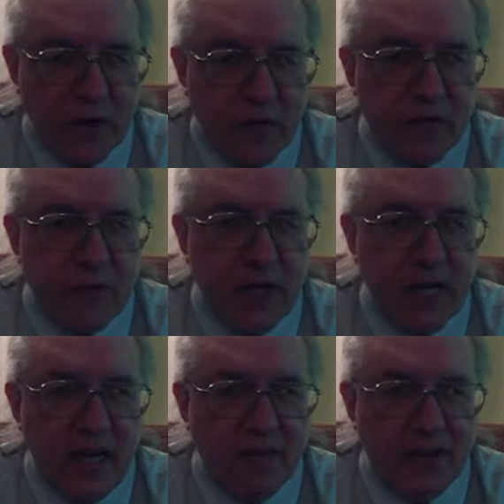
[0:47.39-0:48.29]
3
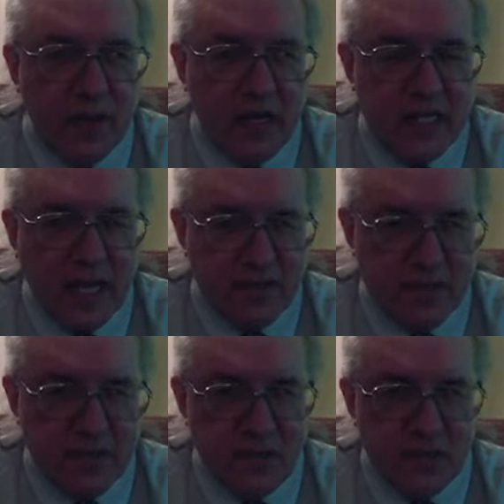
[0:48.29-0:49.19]
of the U.S.
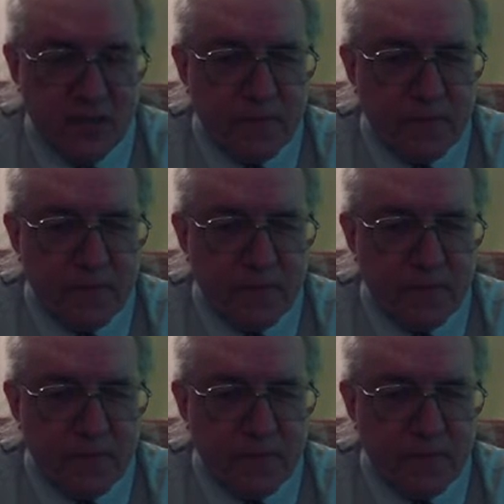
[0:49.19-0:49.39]
Constitution.